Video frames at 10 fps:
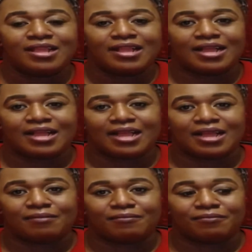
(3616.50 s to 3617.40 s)

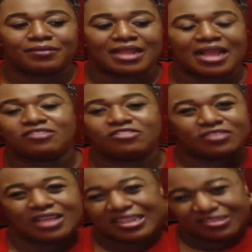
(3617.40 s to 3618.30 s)
but I
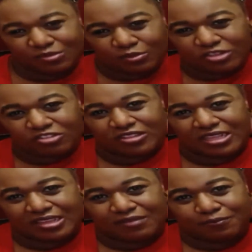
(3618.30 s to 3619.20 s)
just wish
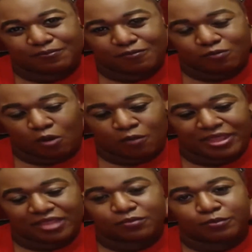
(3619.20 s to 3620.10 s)
the
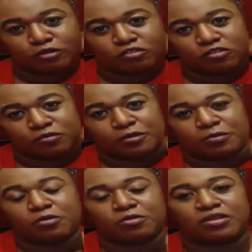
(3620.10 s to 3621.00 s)
romance booktube
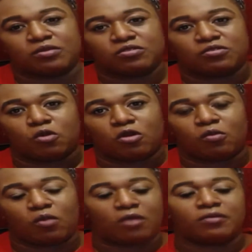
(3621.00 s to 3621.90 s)
community was more
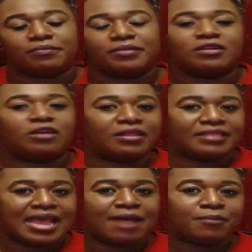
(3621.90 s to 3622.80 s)
welcoming on
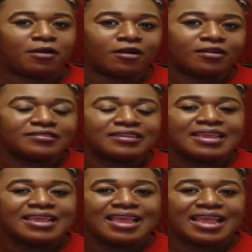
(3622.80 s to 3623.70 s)
that part,
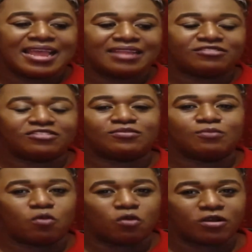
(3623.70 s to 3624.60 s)
and just
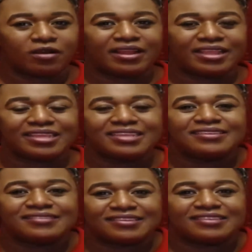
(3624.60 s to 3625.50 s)
more
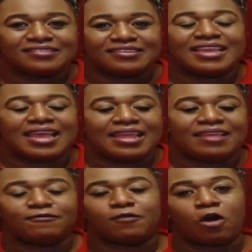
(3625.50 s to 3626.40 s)
easy to get
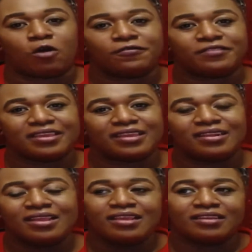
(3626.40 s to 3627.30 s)
involved in,
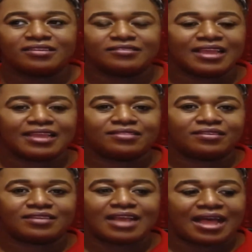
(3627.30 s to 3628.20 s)
because like
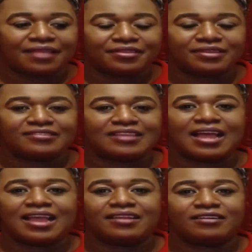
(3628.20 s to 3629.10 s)
the gothic
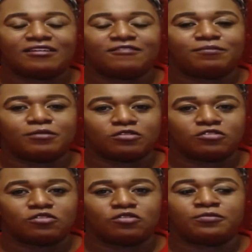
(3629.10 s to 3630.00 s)
side of
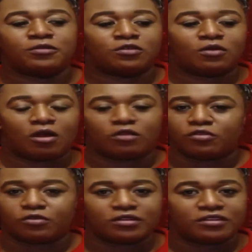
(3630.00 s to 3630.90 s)
booktube,
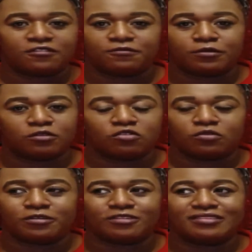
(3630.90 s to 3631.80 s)
alternative
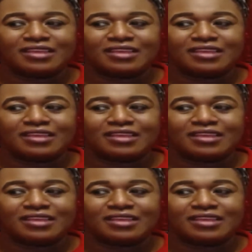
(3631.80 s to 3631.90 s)
booktubers,